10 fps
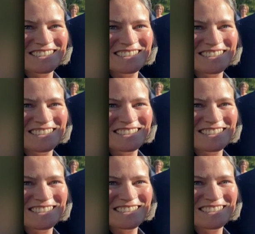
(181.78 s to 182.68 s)

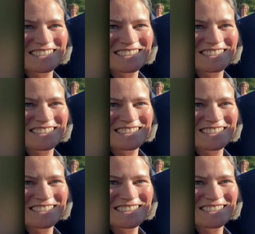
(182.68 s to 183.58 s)

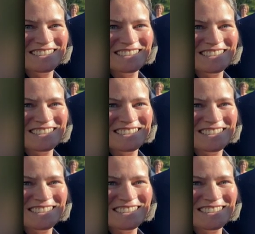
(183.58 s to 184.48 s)
This person isn't speaking.